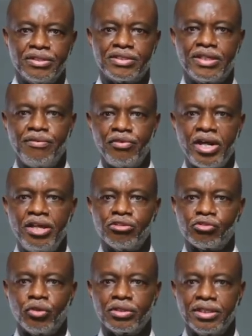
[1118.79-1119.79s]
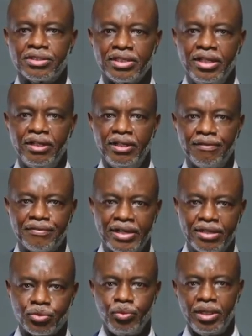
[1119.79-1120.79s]
Several instructors left
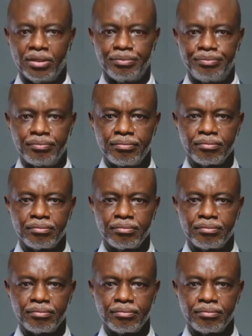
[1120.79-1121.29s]
as well.